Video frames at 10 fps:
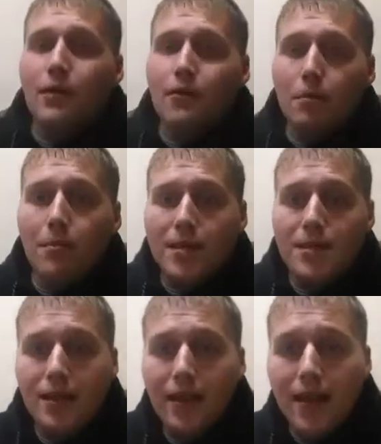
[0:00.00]
I've got my
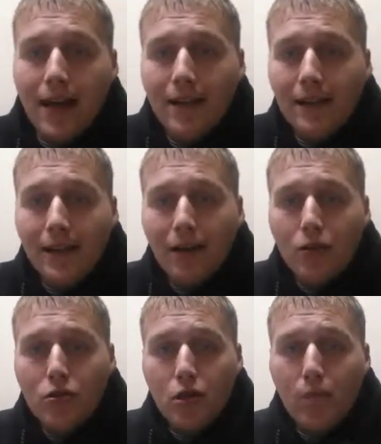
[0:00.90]
Skill RDA
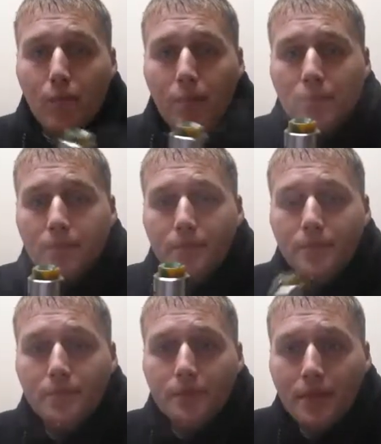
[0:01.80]
on top,
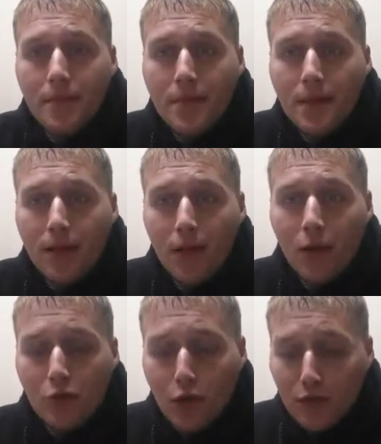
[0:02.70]

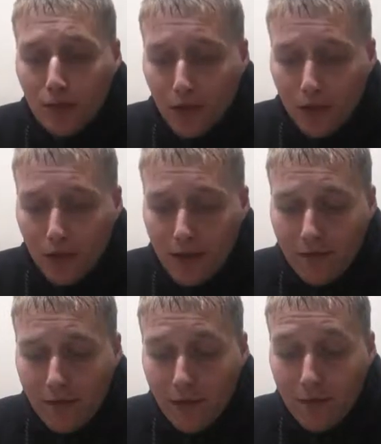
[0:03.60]
also from
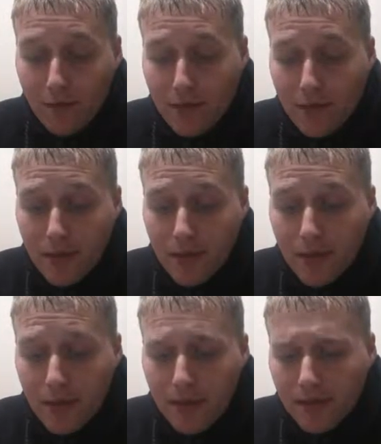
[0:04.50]
Knucklehead Vapes.
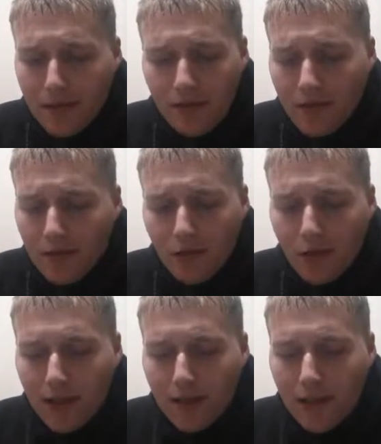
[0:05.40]

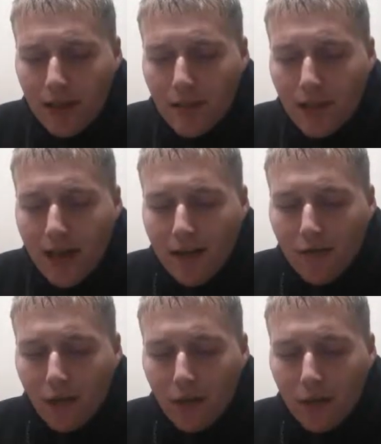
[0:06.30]
Knucklehead Vapes, I
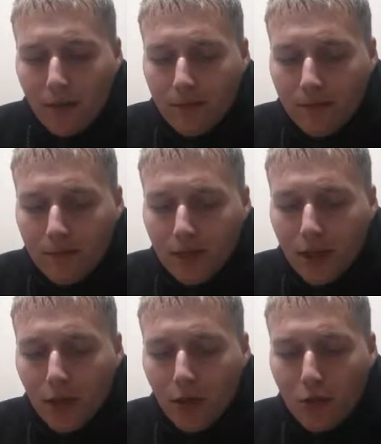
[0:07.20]
can't fault them.
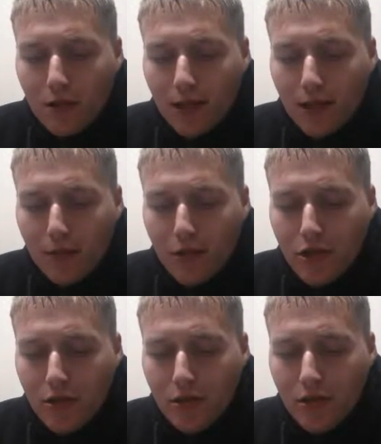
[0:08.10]
The clones that they
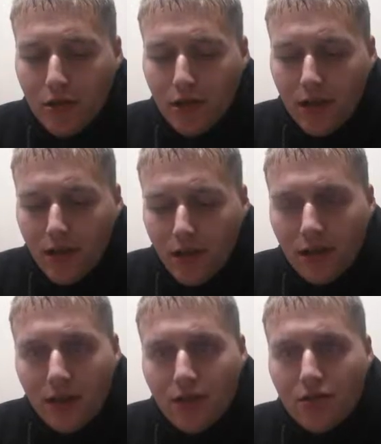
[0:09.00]
produce
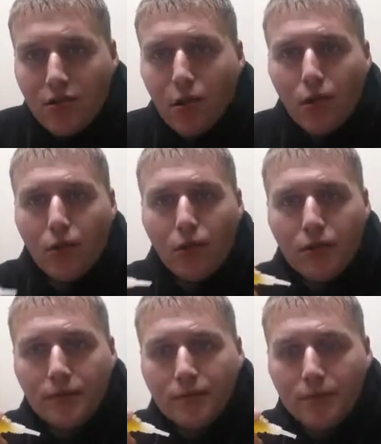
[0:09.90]
are so
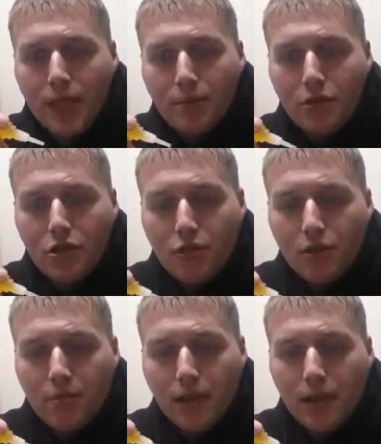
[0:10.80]
good. I'm just
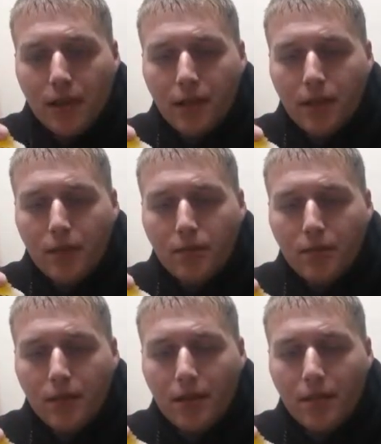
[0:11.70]
juicing my coils
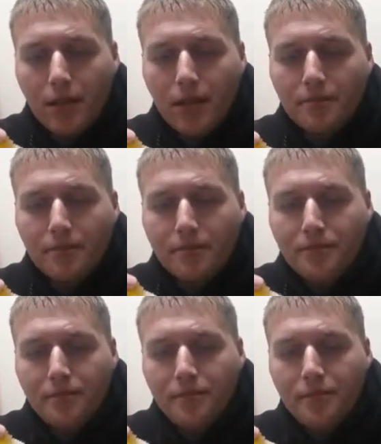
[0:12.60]
up at the minute.
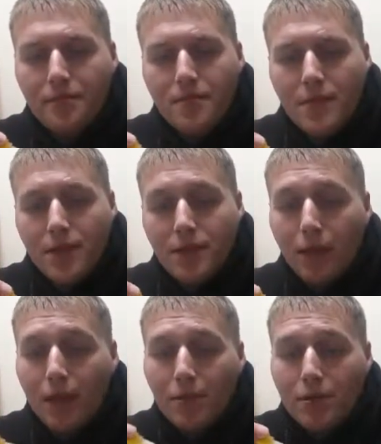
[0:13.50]
That's
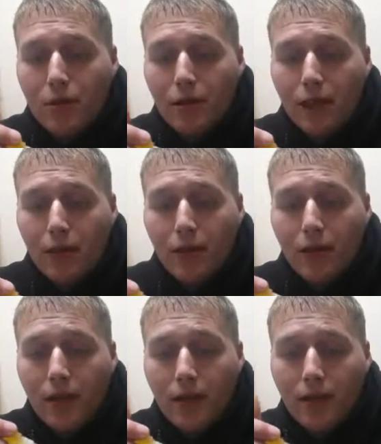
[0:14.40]
why I was looking down.